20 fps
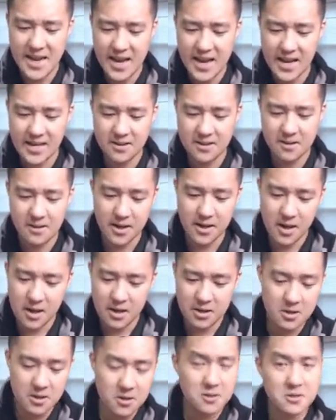And they're like, oh,
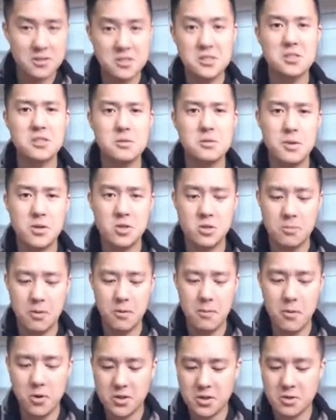you know, it's just a special
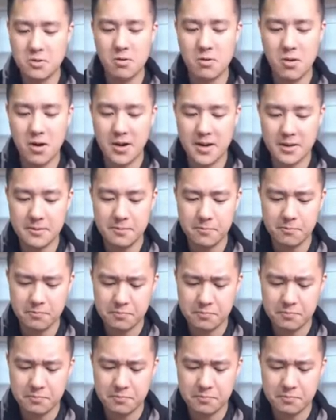promotion we're running.